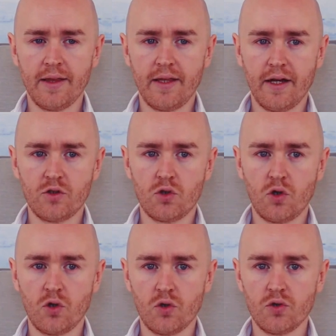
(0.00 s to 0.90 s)
That
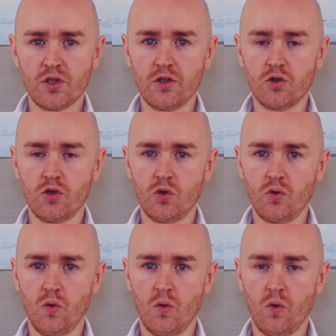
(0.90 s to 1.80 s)
turns
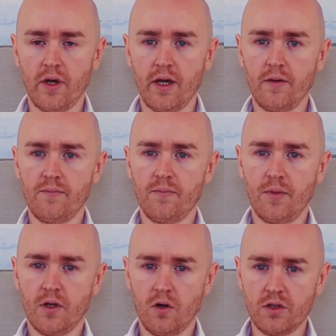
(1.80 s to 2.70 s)
into, okay,
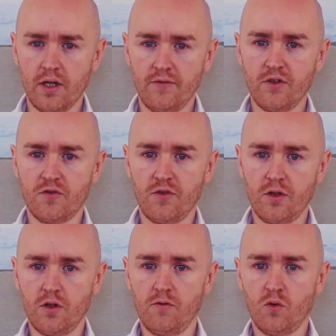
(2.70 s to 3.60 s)
because I have this
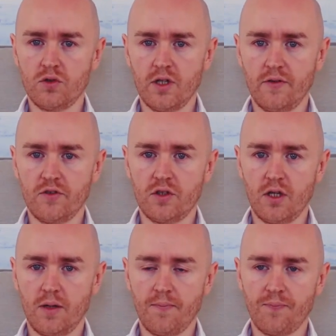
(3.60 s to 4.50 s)
feeling of low
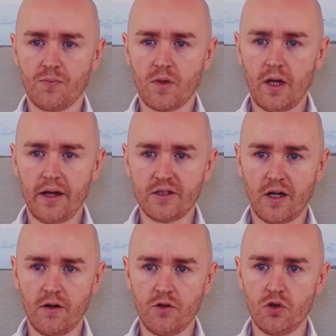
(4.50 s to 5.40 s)
self-esteem, I
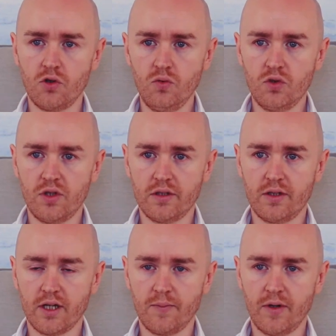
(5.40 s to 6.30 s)
start to use this
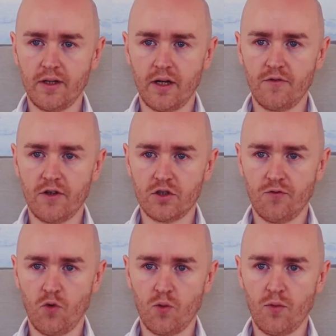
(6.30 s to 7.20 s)
thing in my life as a
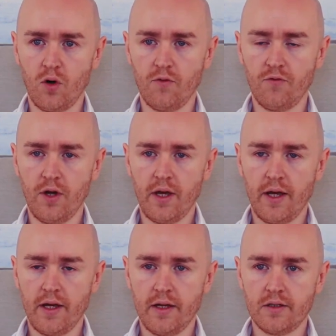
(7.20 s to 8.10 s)
form of
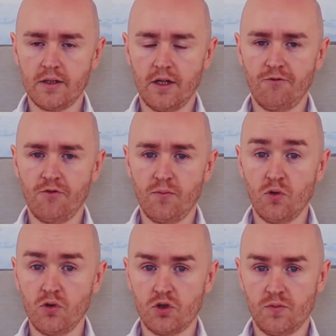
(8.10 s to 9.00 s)

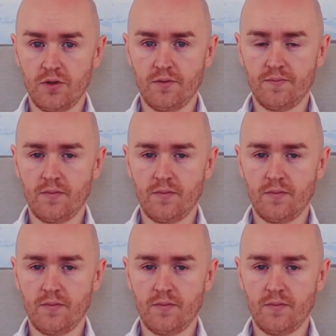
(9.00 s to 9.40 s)
self-punishment.